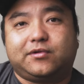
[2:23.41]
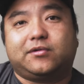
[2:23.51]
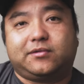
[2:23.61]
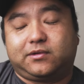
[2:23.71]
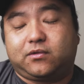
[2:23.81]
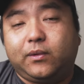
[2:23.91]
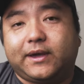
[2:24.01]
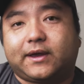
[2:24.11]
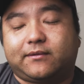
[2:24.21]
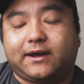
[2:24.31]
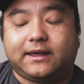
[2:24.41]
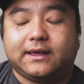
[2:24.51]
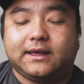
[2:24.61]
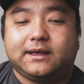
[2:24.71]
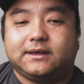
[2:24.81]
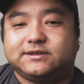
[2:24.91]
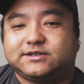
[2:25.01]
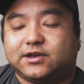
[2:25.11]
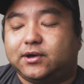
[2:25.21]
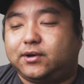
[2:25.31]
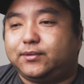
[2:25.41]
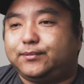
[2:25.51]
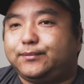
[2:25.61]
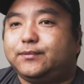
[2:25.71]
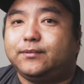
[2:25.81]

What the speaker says: real quick, right? So